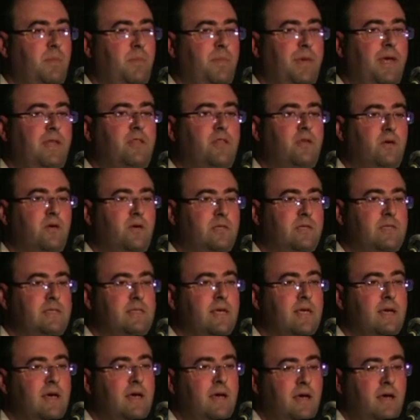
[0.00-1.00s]
methods,
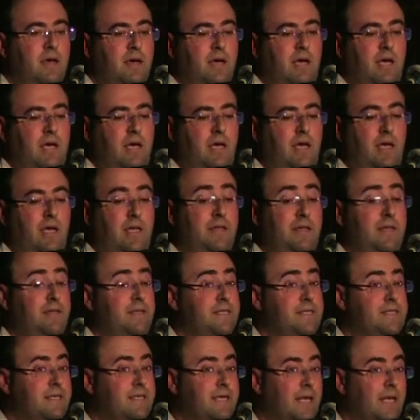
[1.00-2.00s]
and a
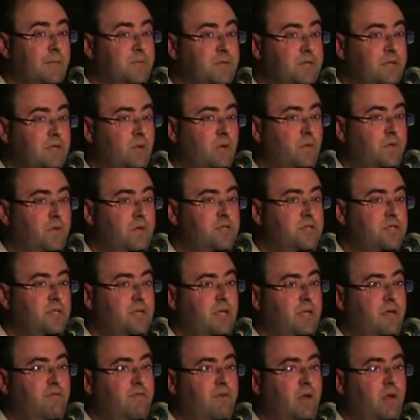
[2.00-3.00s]
description of each
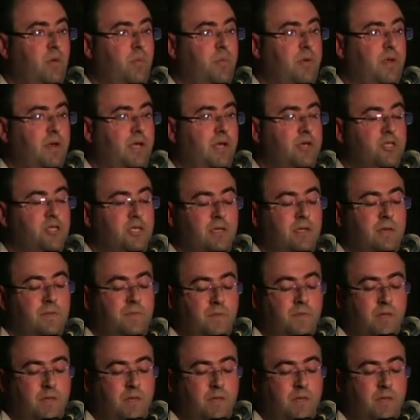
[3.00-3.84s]
and every operation.